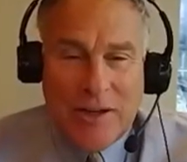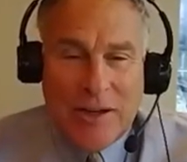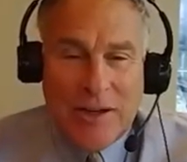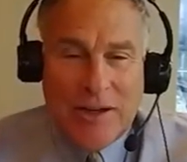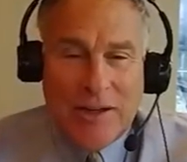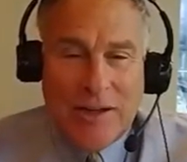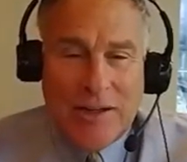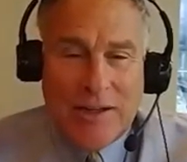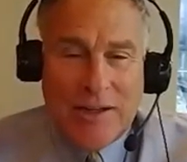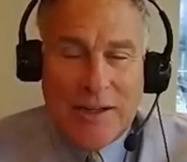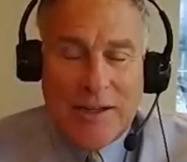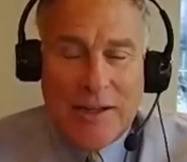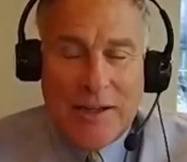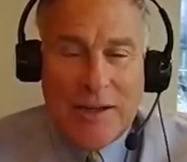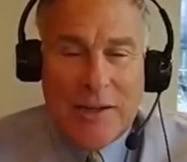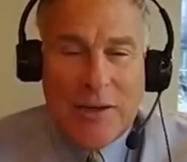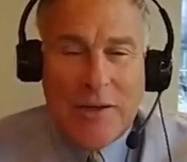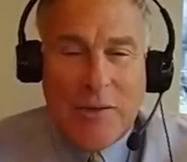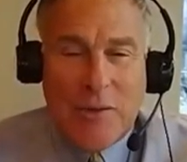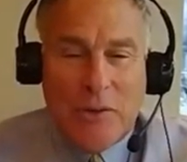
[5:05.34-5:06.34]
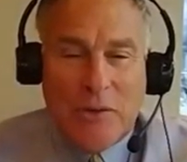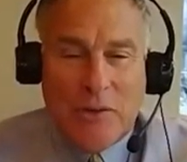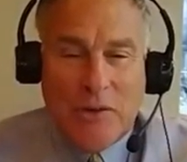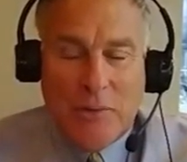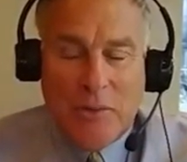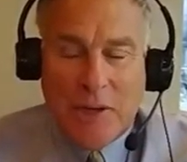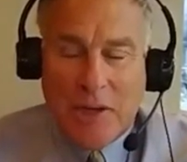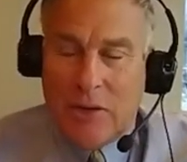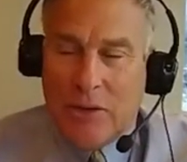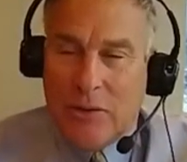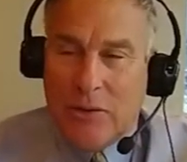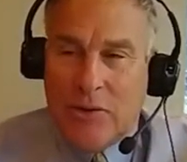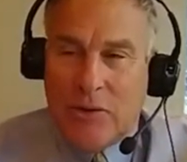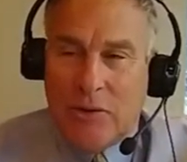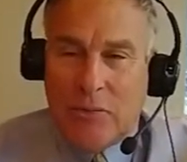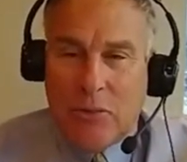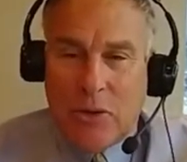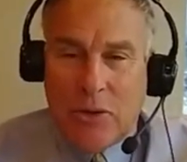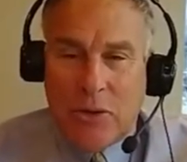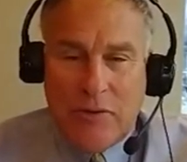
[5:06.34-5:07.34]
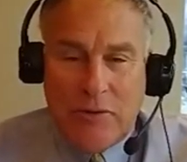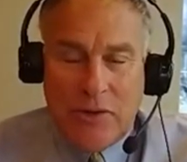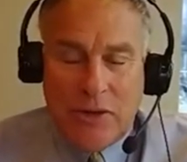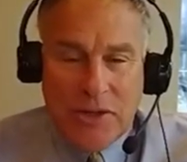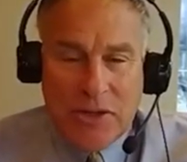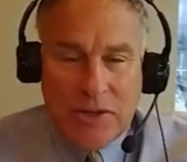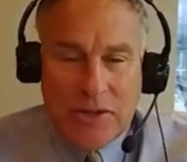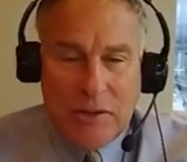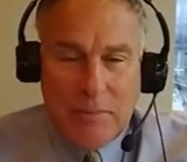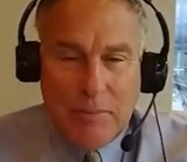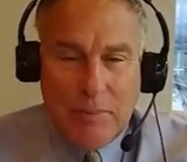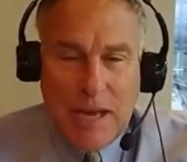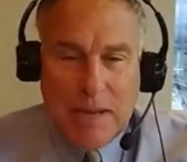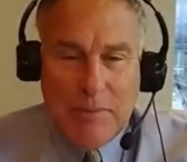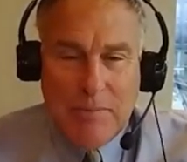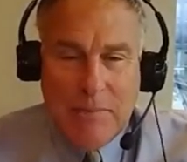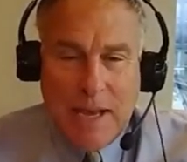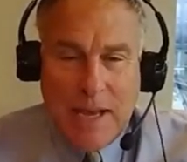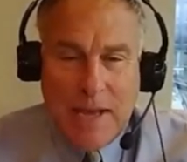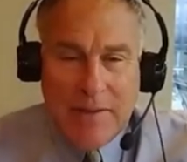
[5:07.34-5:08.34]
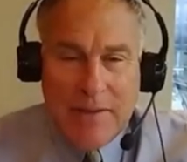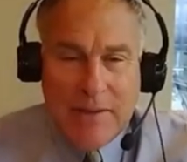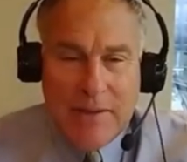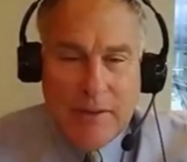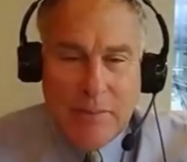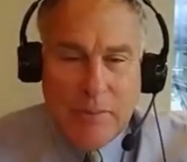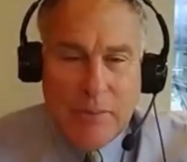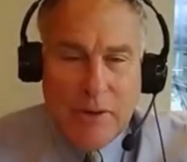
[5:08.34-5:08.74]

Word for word: Okay. It was somebody who was more efficient at bad math than the